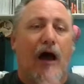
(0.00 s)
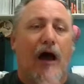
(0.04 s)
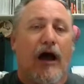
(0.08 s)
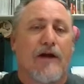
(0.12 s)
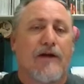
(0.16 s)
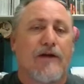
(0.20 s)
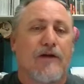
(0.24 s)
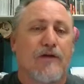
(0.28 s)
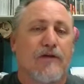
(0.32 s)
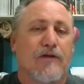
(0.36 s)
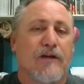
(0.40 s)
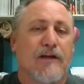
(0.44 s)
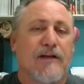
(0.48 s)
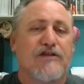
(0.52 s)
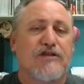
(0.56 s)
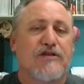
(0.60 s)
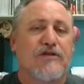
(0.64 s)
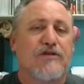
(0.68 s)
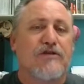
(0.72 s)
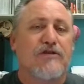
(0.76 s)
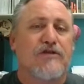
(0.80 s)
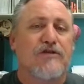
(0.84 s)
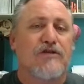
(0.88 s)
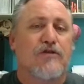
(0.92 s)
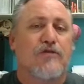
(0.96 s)
Your
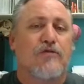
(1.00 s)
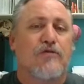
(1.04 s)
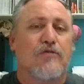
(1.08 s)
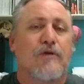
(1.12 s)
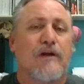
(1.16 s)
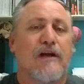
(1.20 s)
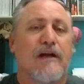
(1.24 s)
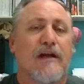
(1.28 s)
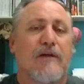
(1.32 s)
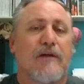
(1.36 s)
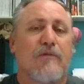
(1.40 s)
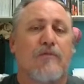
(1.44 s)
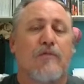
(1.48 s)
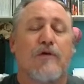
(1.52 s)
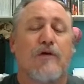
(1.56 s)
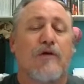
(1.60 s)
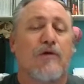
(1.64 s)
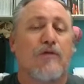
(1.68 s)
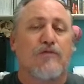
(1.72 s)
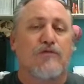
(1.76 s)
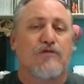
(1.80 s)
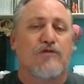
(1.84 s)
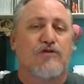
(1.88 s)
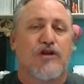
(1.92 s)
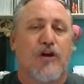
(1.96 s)
Legion 3
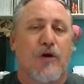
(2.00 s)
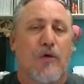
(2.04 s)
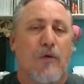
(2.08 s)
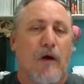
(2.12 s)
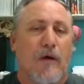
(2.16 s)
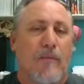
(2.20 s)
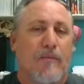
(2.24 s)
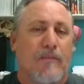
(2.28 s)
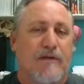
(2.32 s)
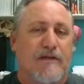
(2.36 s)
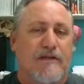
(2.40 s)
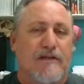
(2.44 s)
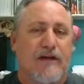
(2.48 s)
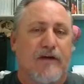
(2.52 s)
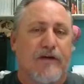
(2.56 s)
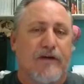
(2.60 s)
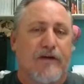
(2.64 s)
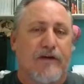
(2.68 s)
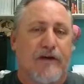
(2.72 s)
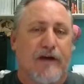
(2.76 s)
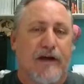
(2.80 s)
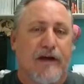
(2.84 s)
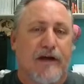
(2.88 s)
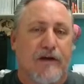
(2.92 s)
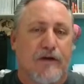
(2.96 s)
won't show up until
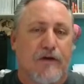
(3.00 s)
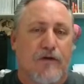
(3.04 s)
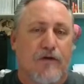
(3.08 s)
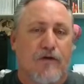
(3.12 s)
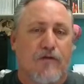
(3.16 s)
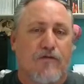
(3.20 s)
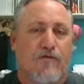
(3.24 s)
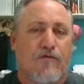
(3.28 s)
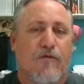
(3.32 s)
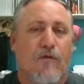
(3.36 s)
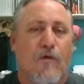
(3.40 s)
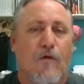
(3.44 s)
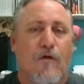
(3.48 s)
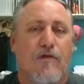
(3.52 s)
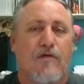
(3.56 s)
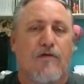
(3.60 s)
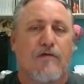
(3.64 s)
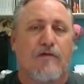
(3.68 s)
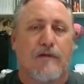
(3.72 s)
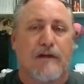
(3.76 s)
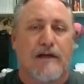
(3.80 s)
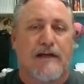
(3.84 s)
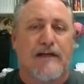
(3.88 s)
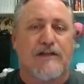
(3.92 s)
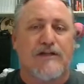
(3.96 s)
you get your
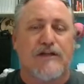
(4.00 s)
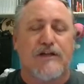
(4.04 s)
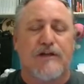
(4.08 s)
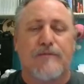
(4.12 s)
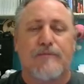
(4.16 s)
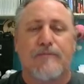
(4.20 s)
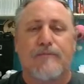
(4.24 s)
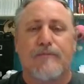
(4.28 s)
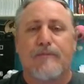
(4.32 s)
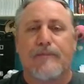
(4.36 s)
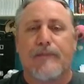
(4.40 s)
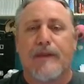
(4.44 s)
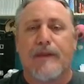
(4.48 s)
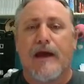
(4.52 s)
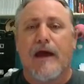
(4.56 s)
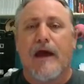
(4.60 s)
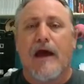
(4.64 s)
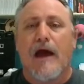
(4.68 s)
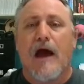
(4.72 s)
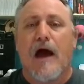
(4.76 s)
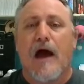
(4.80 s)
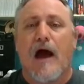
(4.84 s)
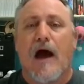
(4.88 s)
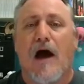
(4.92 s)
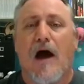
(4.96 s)
4th Legion,
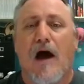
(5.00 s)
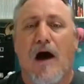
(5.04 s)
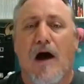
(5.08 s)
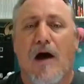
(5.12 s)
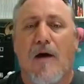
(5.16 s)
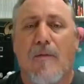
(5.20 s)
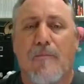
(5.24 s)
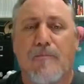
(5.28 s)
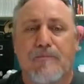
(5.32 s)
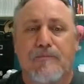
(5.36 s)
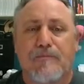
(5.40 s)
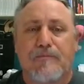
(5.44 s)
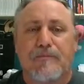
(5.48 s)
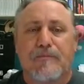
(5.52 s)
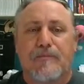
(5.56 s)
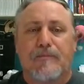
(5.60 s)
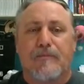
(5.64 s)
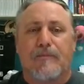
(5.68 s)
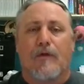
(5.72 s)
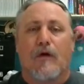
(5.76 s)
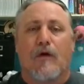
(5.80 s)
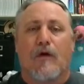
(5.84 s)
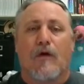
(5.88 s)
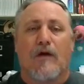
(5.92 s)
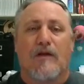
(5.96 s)
or
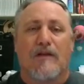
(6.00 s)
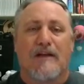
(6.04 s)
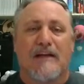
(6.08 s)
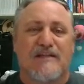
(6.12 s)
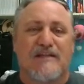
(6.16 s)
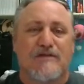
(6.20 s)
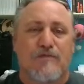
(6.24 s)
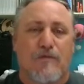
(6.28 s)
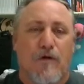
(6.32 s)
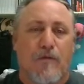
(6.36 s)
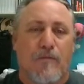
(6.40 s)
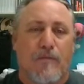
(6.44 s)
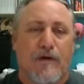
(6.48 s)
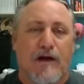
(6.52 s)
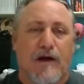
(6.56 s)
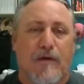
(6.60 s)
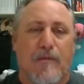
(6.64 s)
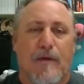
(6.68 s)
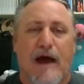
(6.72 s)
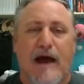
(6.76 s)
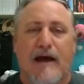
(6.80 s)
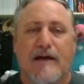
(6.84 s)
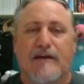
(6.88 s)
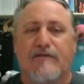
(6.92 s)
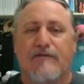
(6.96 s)
at least won't become
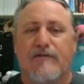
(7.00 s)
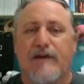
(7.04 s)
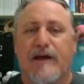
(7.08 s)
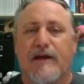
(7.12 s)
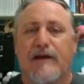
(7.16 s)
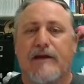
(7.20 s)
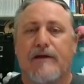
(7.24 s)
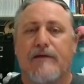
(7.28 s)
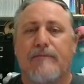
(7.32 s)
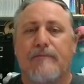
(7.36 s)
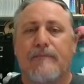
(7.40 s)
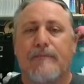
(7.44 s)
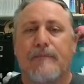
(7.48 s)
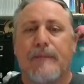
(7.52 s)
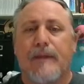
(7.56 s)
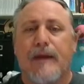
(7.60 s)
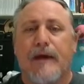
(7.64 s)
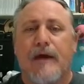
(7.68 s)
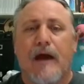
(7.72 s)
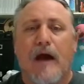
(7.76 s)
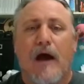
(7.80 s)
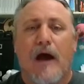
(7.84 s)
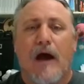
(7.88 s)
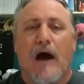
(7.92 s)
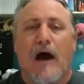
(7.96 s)
activated.
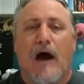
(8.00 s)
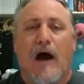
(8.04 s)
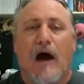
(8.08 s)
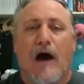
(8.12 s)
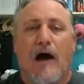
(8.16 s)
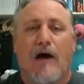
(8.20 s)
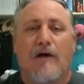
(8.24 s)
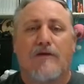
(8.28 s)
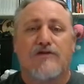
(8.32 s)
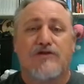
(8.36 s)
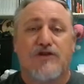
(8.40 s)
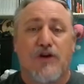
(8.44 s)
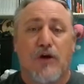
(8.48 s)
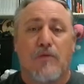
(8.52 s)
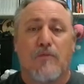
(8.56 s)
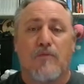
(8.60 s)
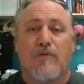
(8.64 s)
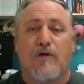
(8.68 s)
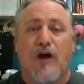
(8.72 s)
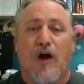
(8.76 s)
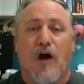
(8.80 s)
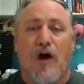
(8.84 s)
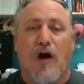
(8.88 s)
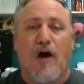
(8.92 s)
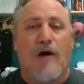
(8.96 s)
Zone
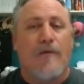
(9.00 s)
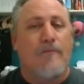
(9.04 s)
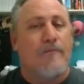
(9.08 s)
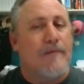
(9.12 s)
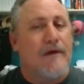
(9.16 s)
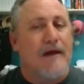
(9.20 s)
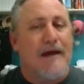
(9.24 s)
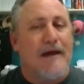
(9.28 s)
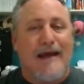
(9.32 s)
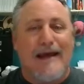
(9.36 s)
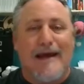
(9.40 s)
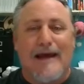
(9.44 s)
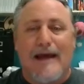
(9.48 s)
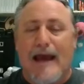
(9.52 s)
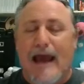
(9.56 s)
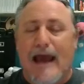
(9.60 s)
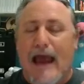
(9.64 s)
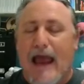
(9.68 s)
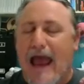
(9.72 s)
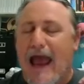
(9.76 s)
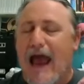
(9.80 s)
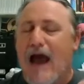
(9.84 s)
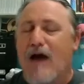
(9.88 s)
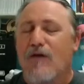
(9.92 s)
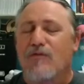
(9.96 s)
Comm,
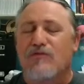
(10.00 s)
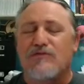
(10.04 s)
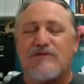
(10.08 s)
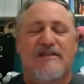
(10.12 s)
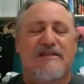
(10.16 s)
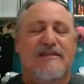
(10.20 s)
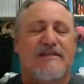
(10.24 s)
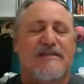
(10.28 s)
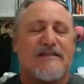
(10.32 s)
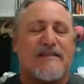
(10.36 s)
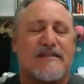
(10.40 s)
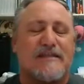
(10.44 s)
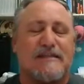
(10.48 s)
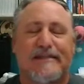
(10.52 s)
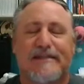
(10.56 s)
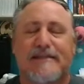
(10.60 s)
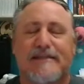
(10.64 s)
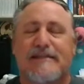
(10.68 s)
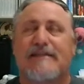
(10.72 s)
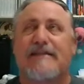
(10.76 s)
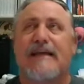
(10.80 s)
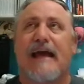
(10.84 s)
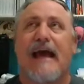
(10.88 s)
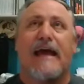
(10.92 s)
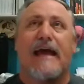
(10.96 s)

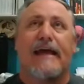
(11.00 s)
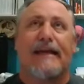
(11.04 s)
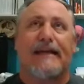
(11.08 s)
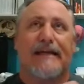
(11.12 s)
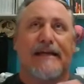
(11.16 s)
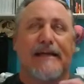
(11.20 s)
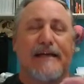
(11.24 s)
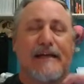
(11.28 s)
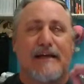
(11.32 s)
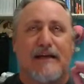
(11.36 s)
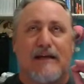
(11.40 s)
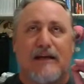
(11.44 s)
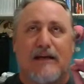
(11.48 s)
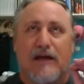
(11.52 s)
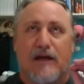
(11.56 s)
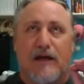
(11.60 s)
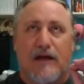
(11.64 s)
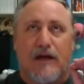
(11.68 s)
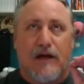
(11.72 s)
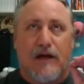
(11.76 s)
outstanding